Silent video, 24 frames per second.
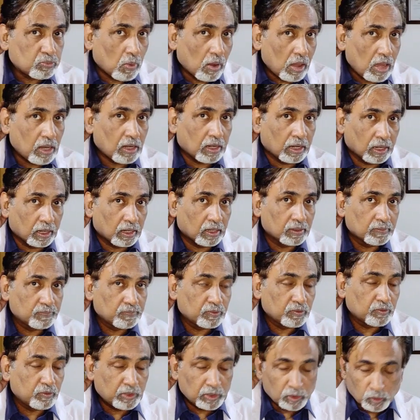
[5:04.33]
small.
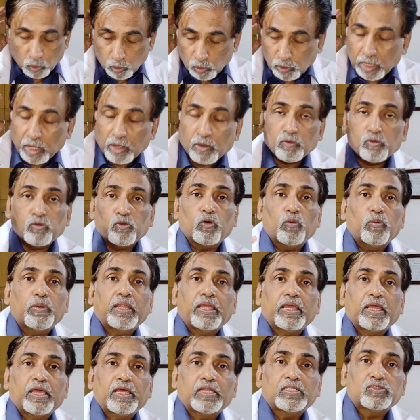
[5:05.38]
We don't have so
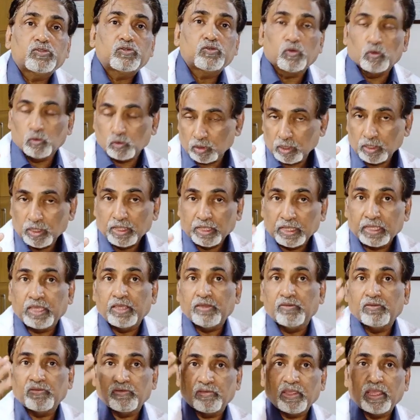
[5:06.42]
many hairs to
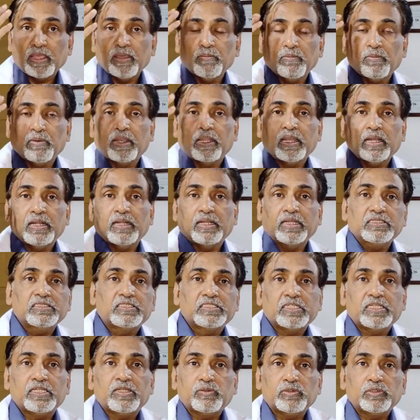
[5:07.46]
give the same real
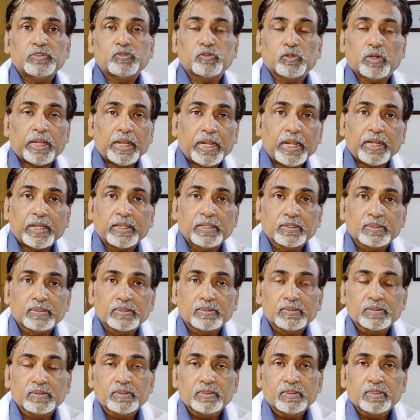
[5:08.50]
density which you had.
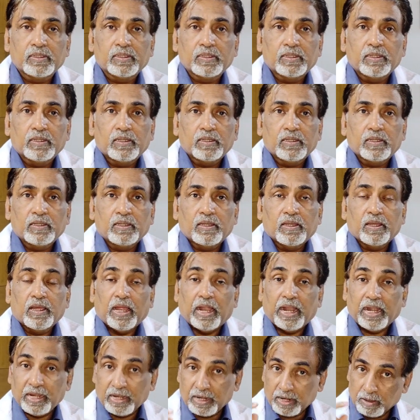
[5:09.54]

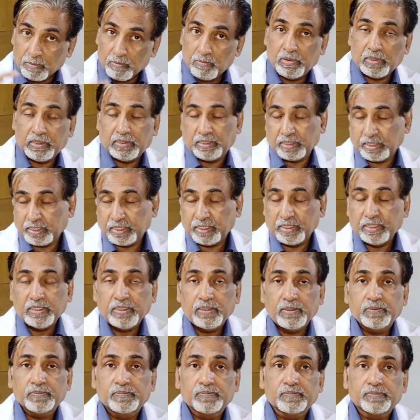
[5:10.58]
And number
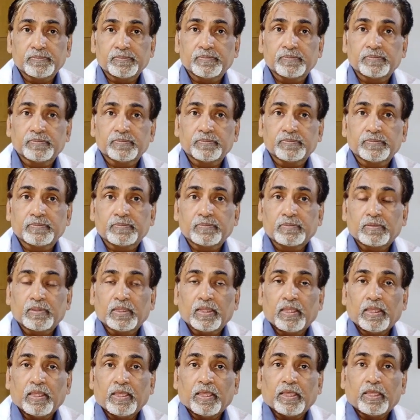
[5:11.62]
three,
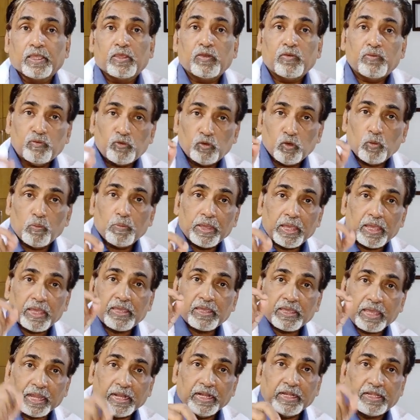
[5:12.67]
if you make
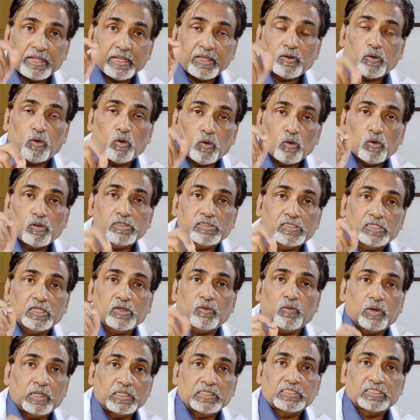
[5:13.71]
80 holes
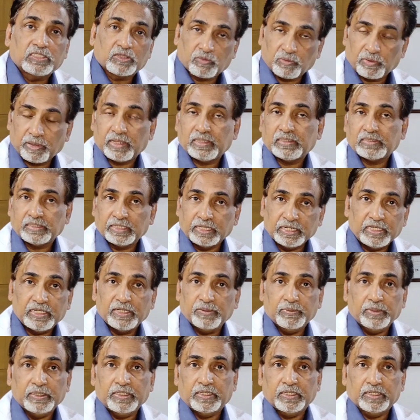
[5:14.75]
in 1 square
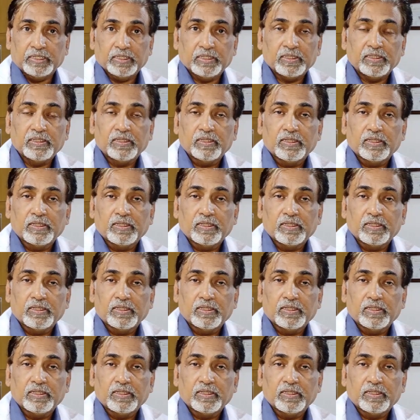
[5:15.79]
centimeter,